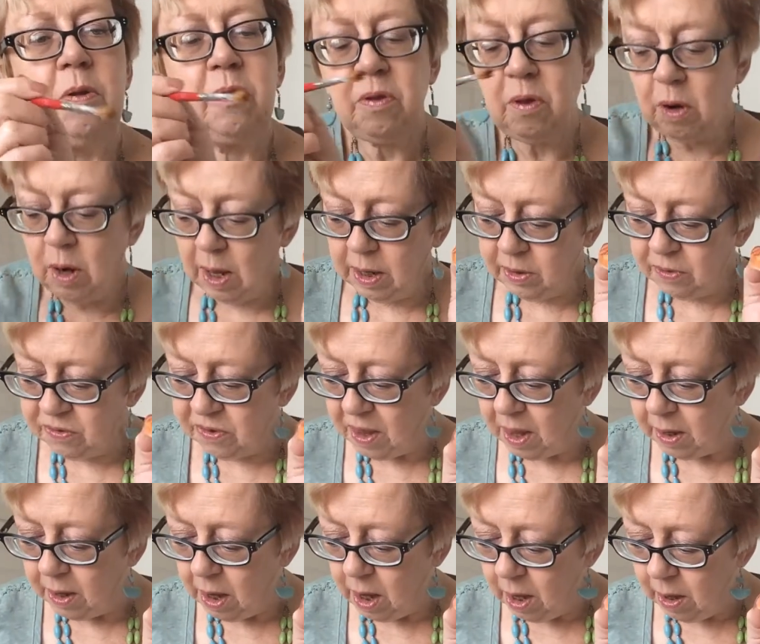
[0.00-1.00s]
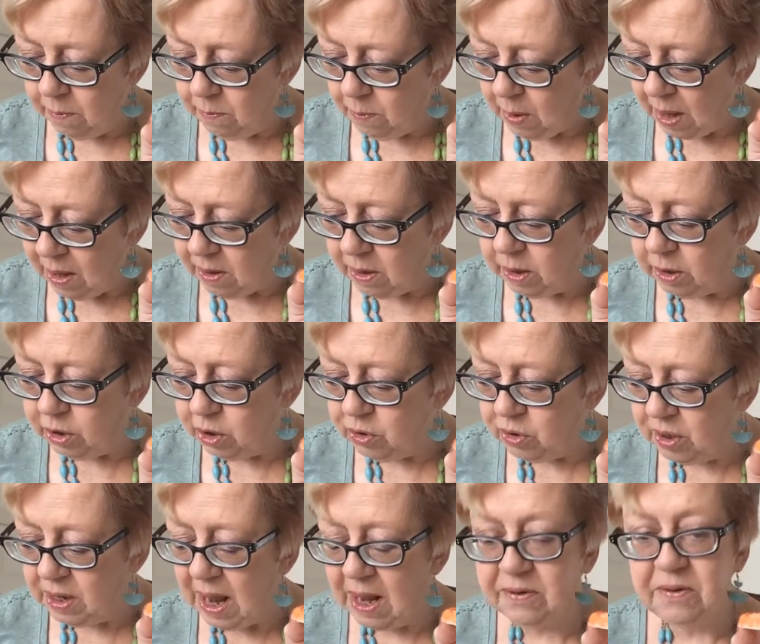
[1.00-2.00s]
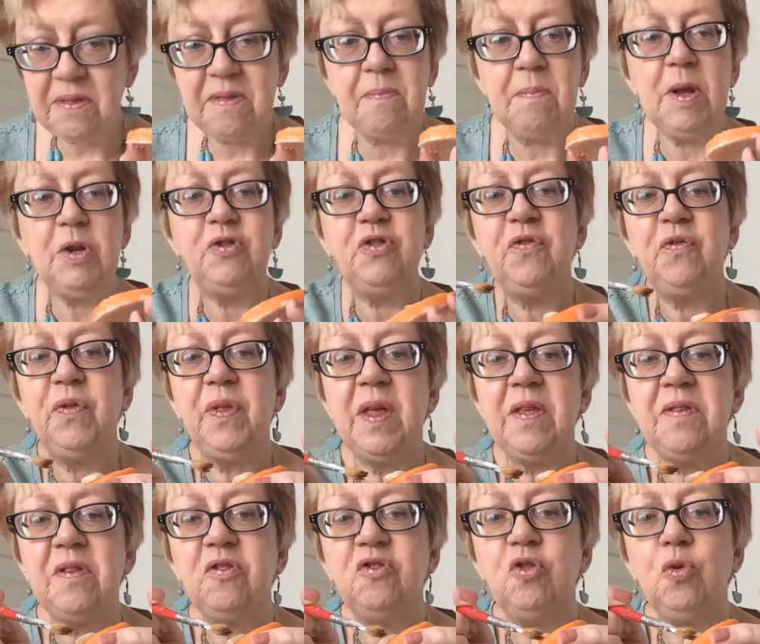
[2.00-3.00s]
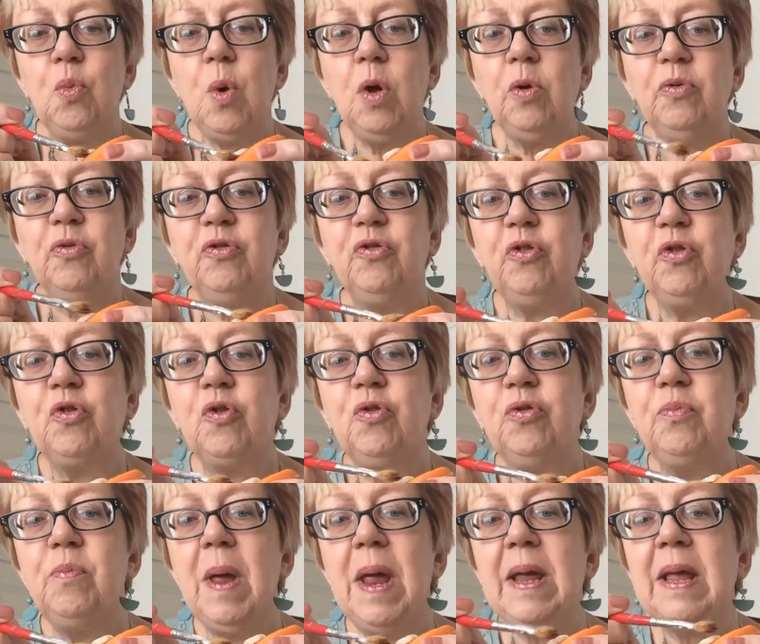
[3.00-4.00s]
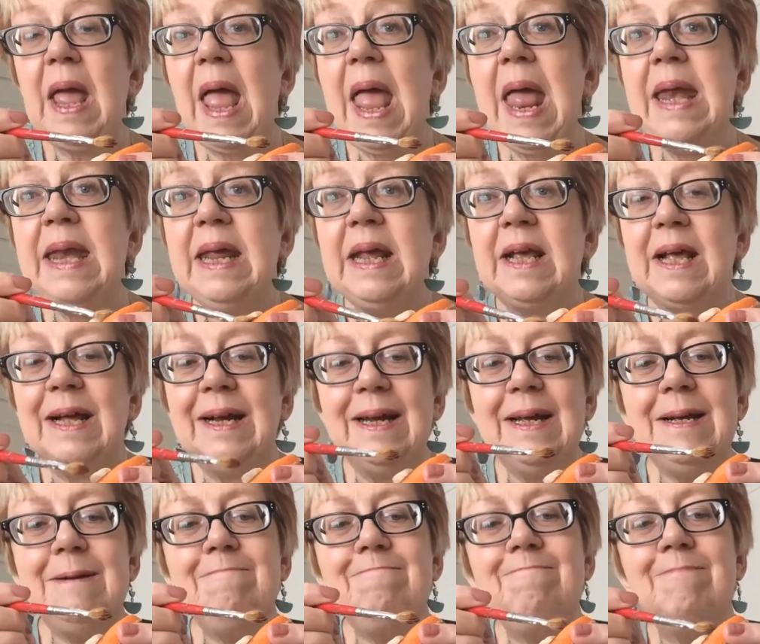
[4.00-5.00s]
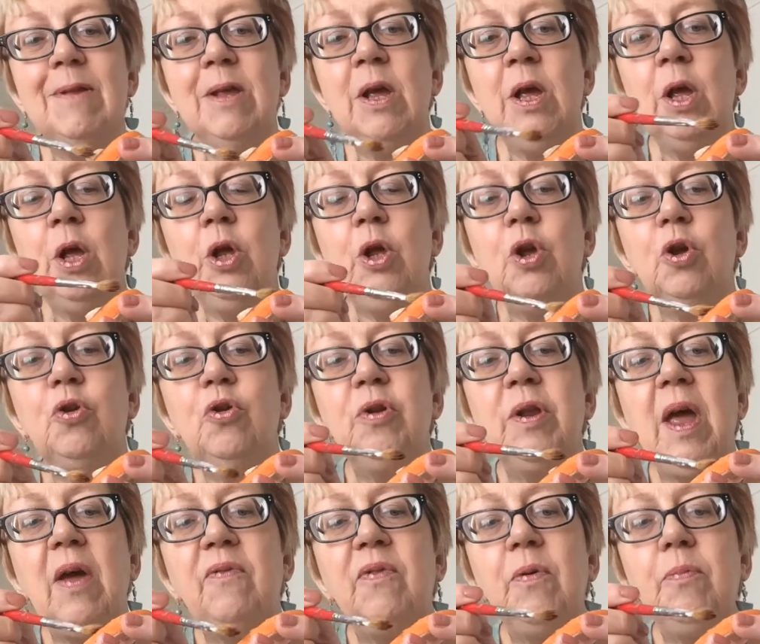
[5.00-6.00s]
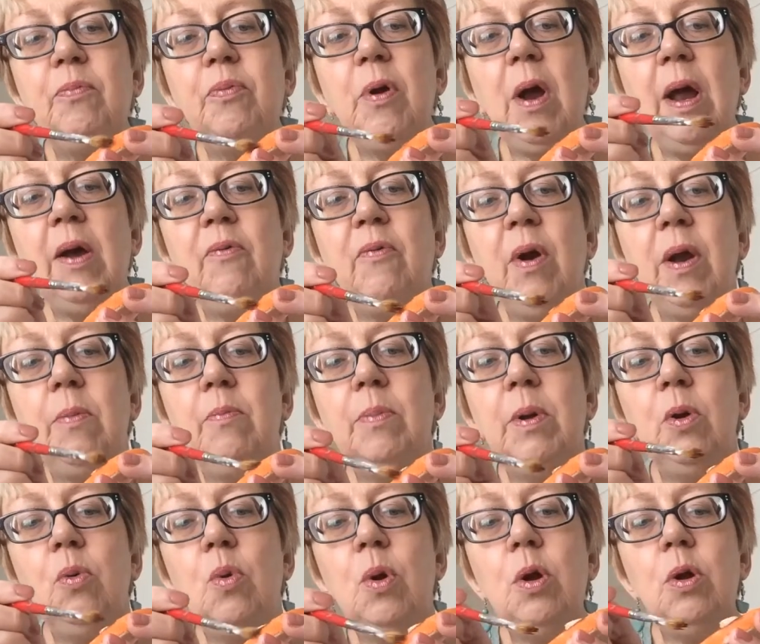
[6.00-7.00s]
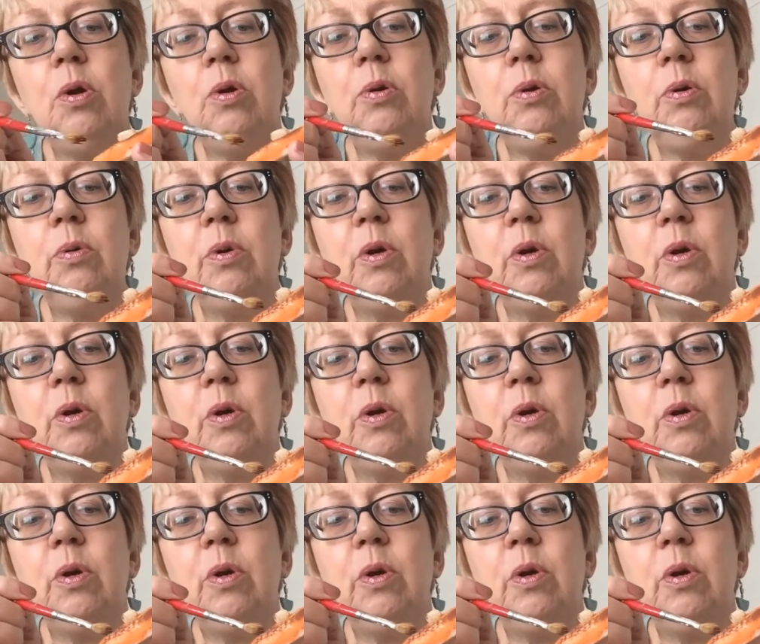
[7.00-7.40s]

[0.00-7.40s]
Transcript: So like you say, you can add as much of this as you want. You could make any colour. You could have a bright rainbow one.